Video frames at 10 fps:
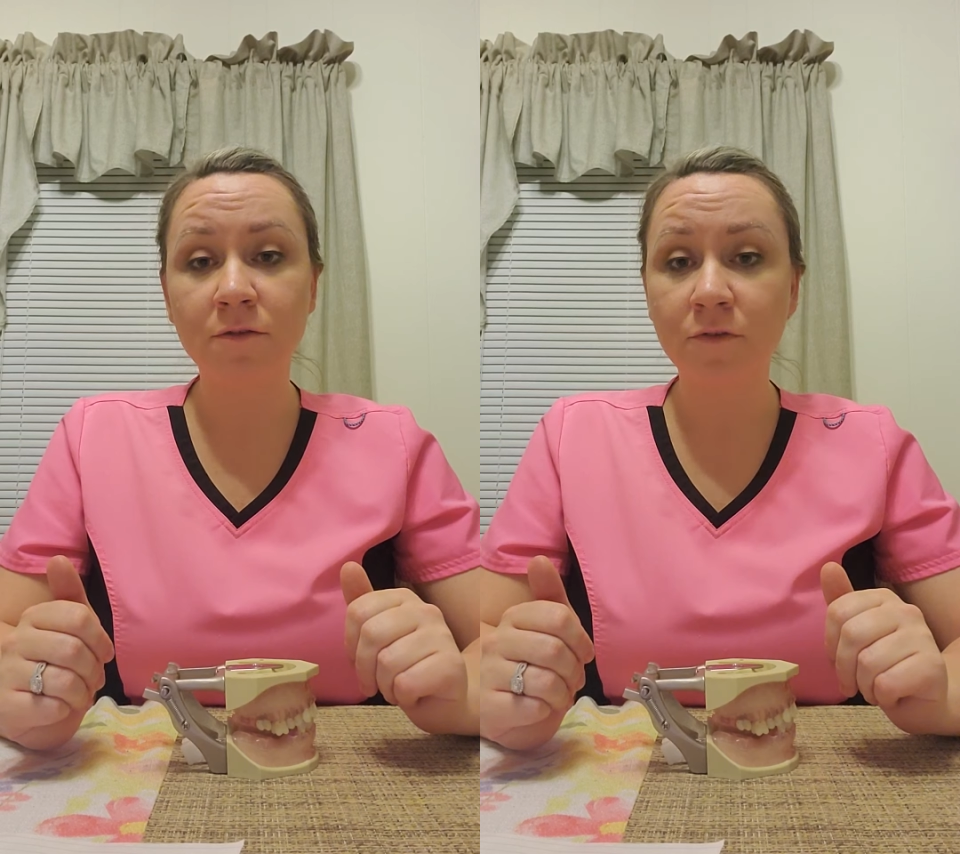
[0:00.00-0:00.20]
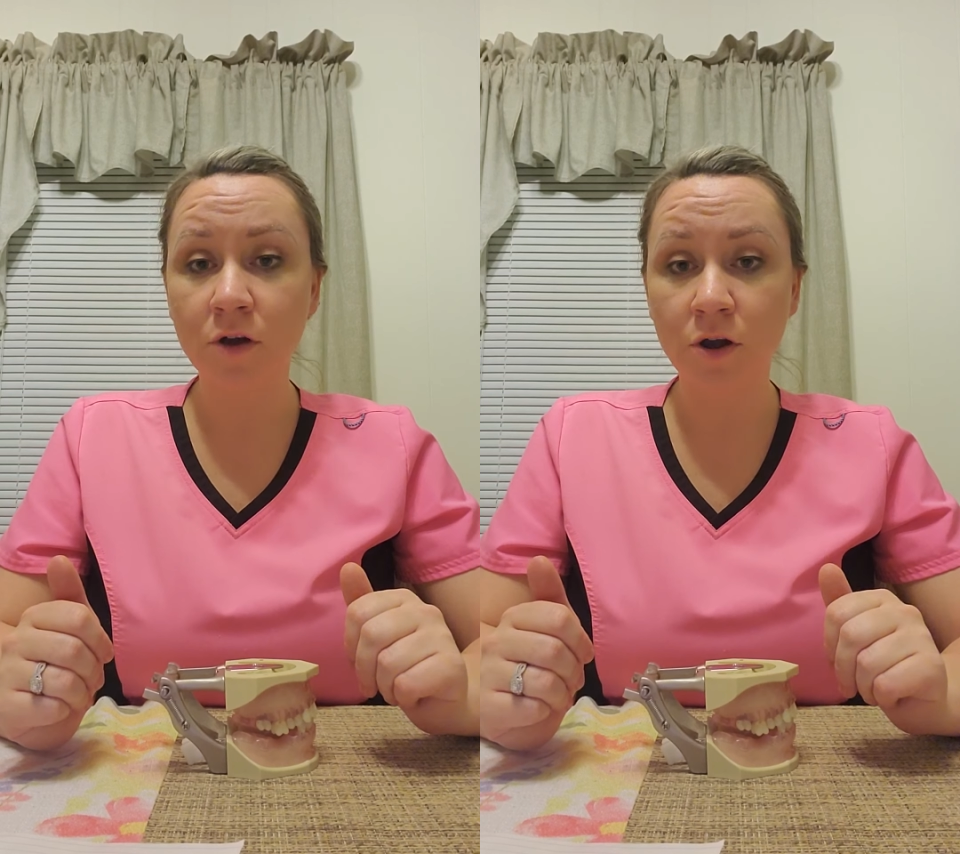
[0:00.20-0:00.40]

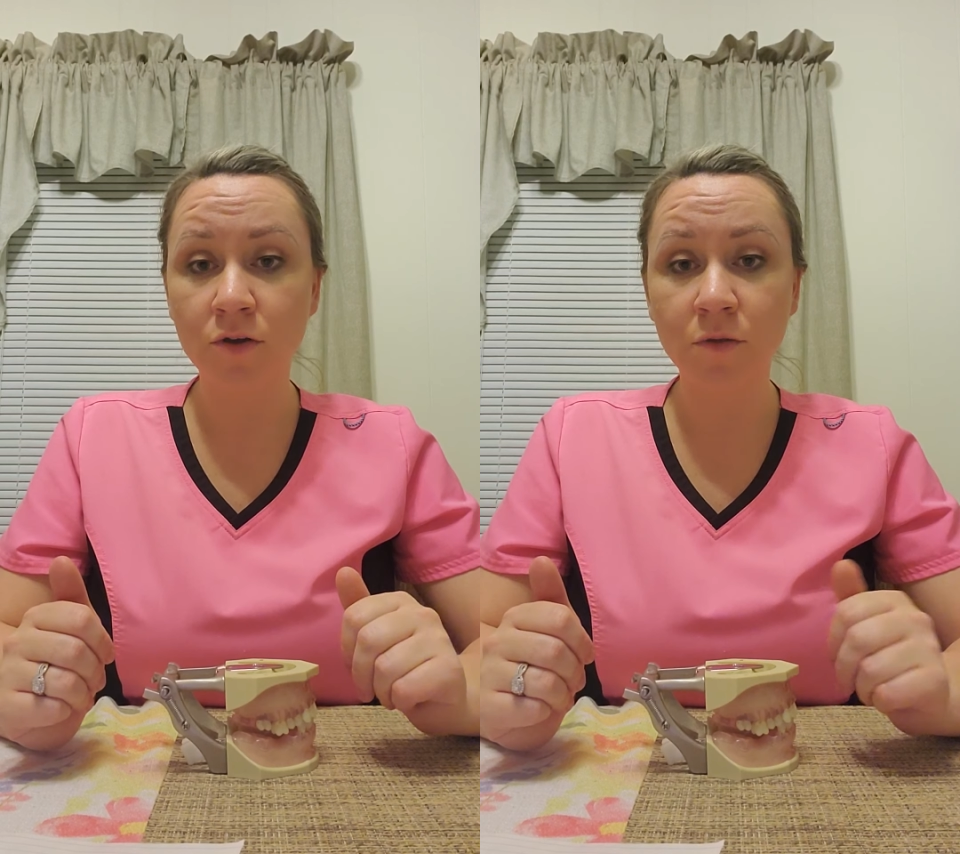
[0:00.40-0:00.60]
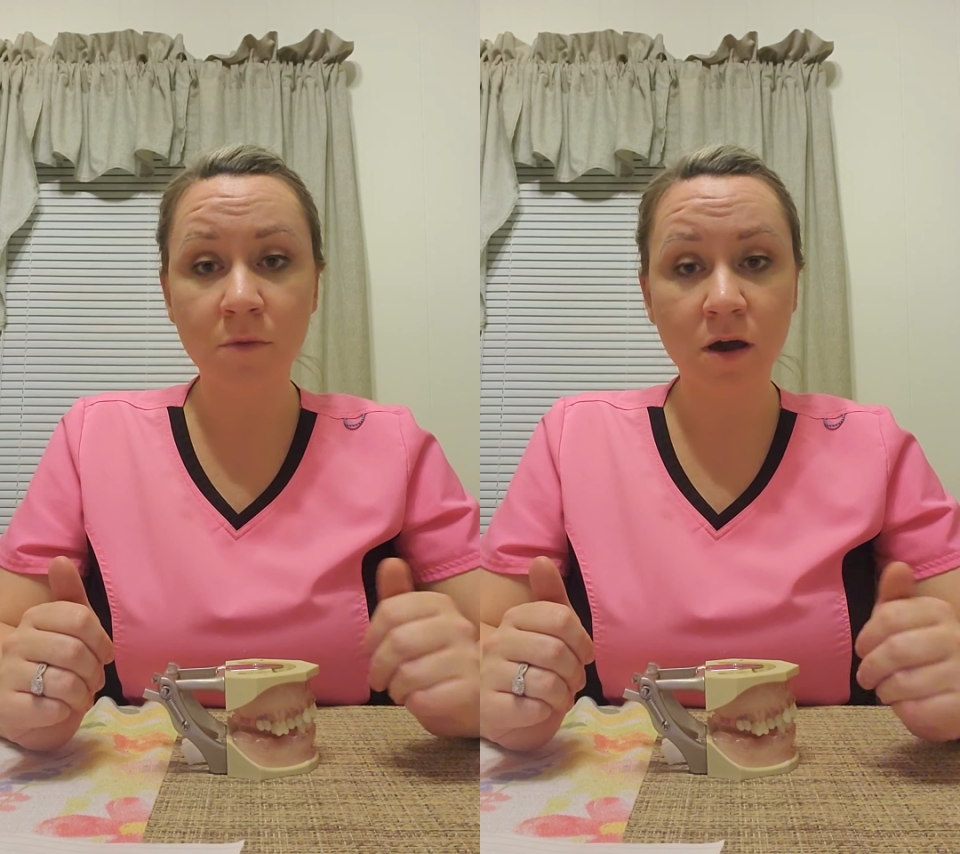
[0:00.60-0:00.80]
for her
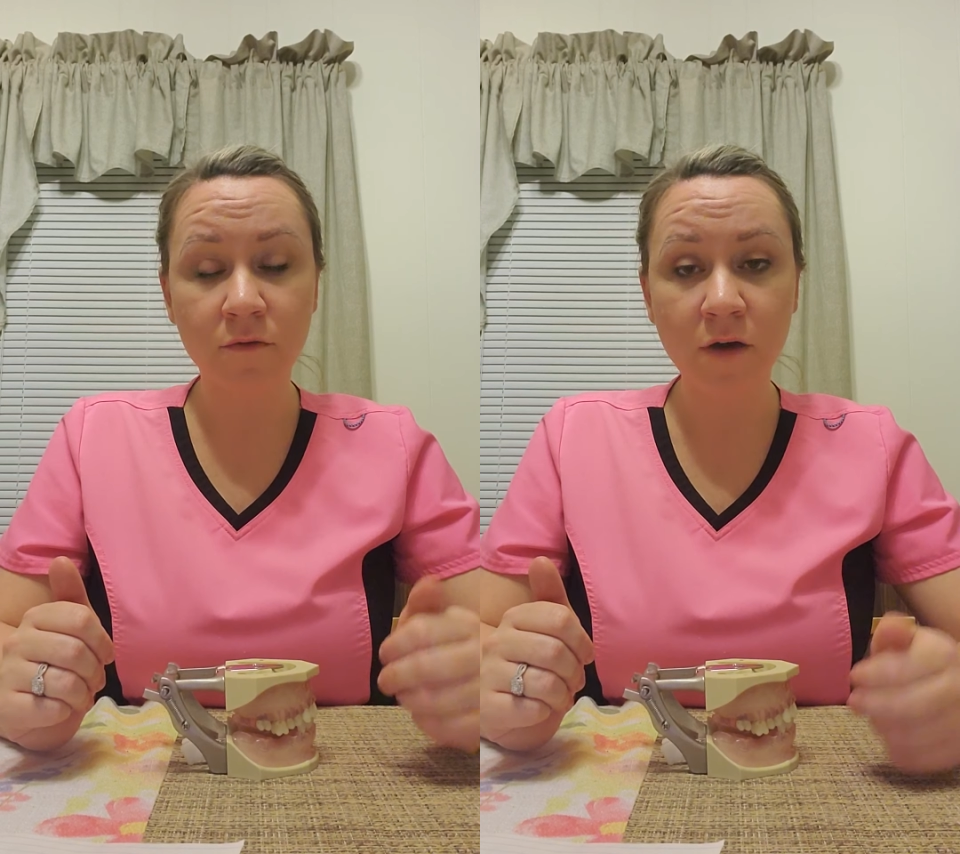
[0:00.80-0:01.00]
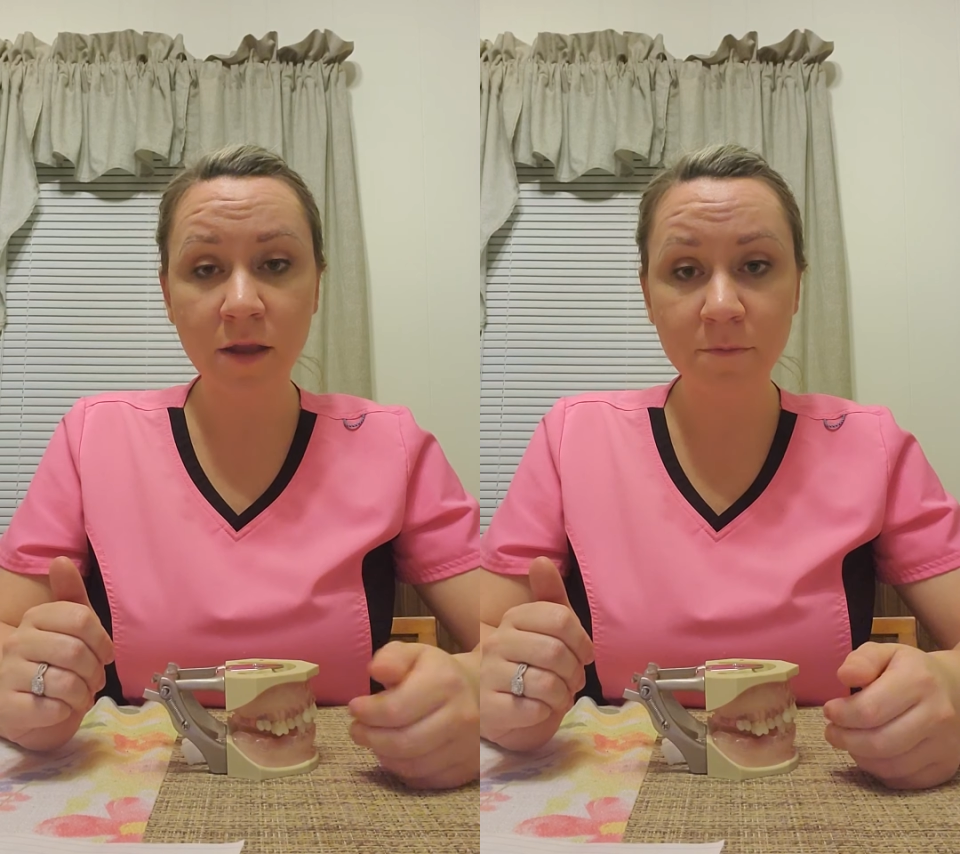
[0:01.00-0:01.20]
the
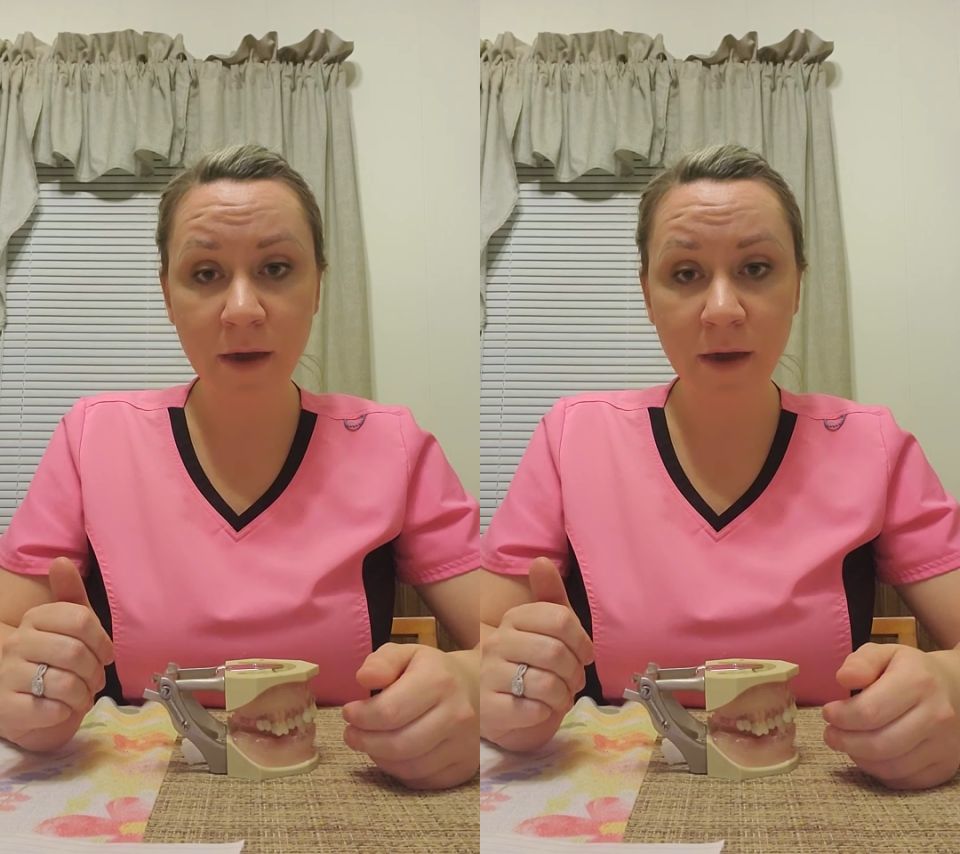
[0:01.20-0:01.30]
modified